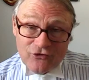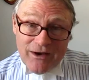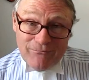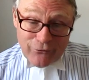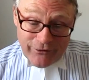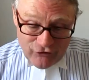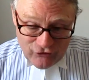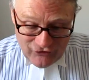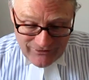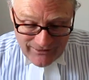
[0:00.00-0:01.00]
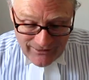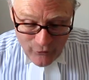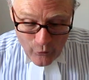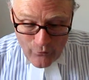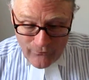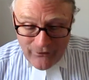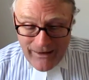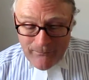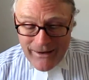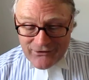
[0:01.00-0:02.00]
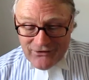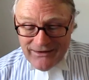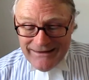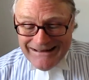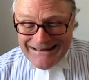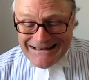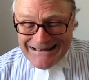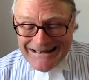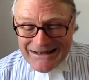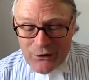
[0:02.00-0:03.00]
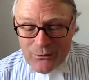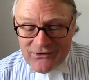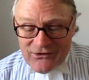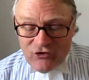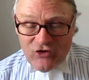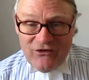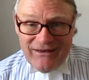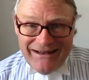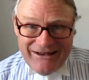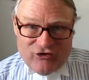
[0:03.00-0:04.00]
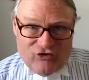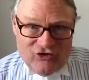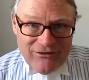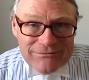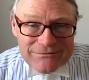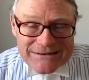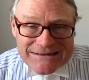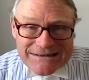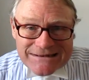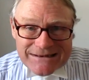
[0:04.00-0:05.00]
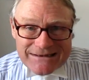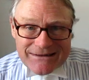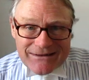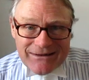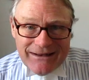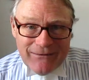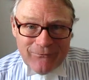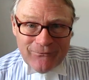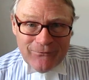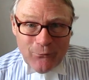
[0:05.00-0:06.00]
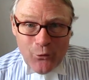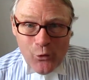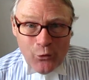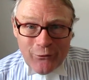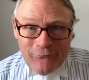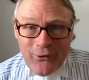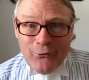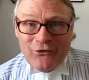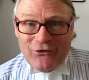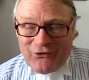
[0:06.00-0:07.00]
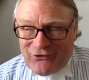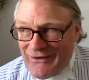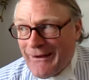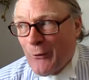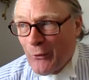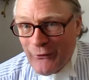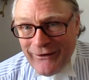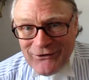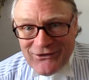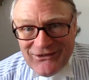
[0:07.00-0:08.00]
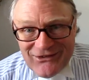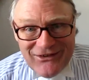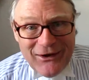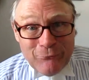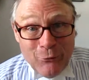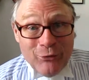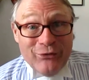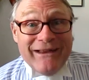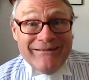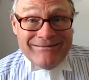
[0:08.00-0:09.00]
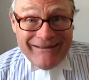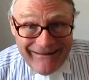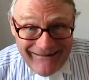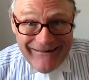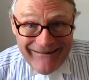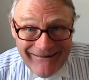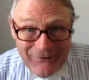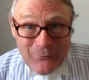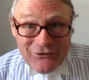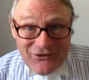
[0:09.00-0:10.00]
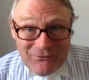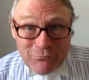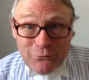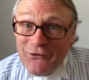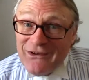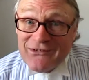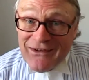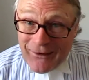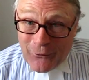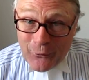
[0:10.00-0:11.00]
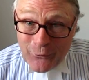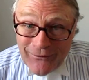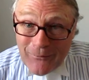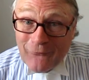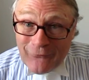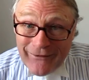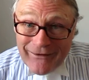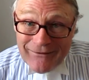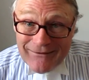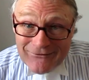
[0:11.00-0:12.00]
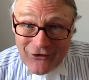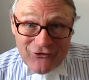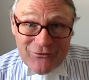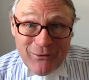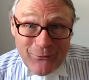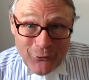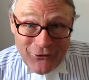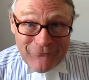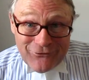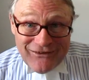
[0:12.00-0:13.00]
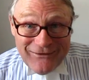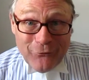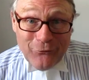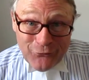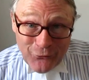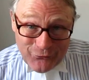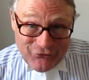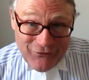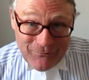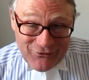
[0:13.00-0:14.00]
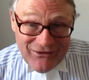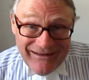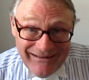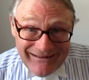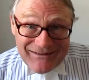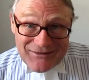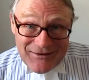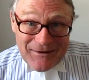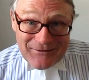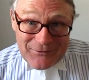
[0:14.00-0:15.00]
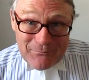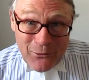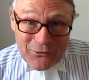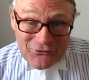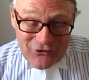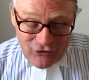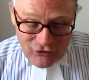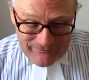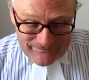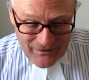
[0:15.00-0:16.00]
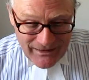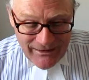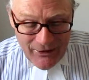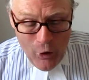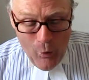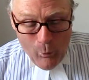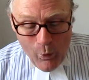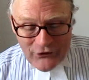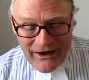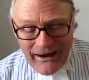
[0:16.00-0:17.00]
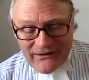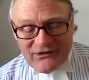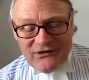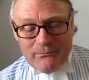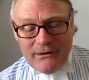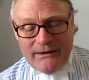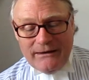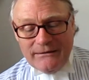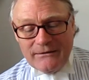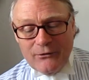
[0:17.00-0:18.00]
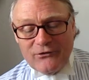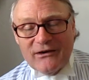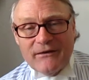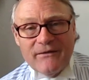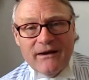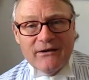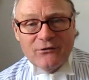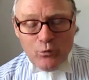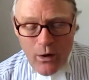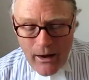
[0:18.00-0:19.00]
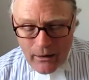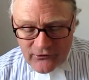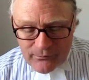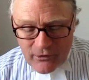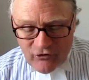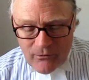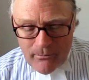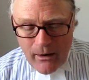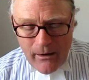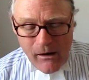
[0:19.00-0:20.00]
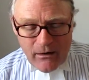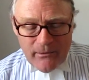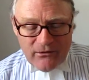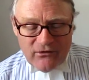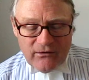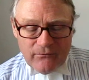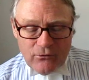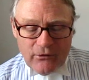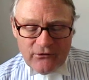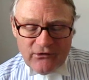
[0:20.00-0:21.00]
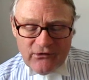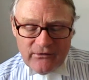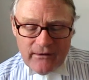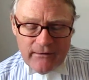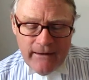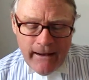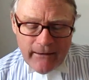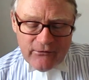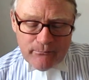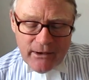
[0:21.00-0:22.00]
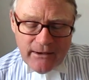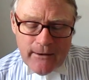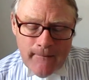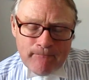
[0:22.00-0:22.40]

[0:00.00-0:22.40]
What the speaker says: Chamberish, or for that matter, Inquisition-ish. And I'll leave all the voters out there to decide what they think, which is pretty cynical, I'm afraid, judging by what I've seen on the doorsteps as a politician. What has to be noted, I think, as well, especially by argumentative lawyers, is that there has been